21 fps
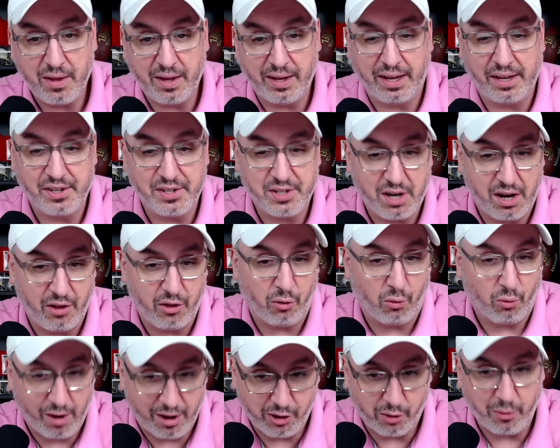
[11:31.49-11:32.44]
Against
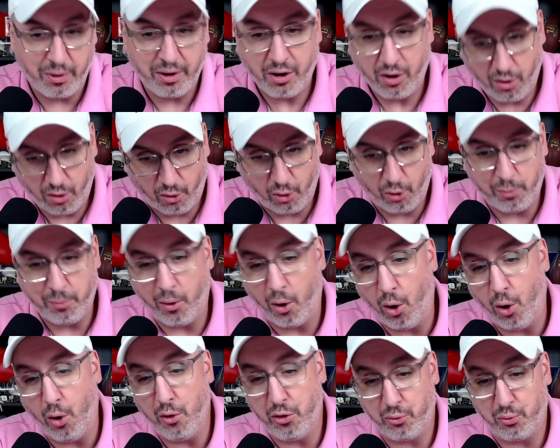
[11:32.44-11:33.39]
Colorado at home,
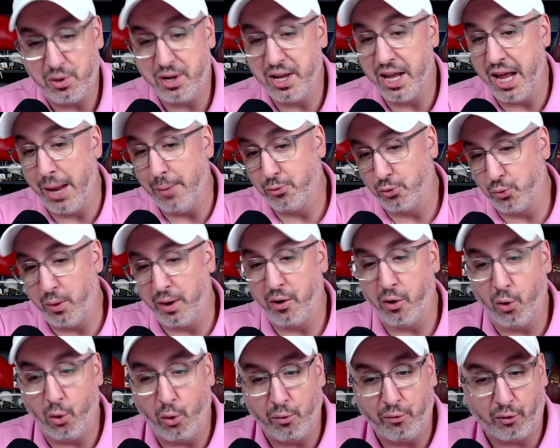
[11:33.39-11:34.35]
all three games
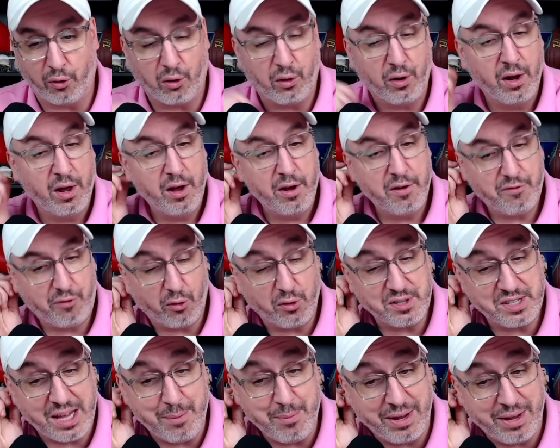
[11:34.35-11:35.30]
went over.
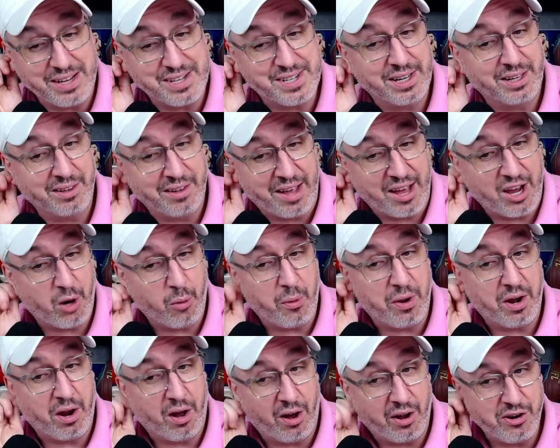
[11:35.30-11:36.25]
First game against Atlanta
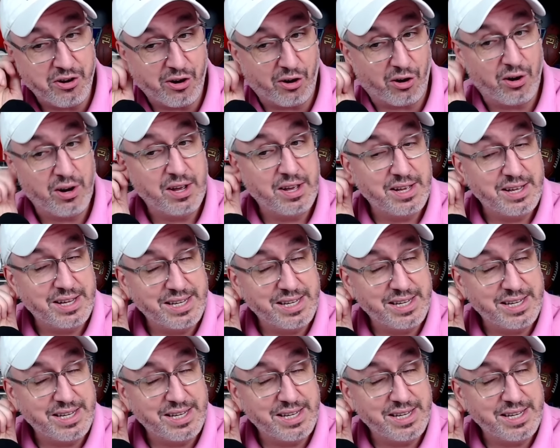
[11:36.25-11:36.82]
went under.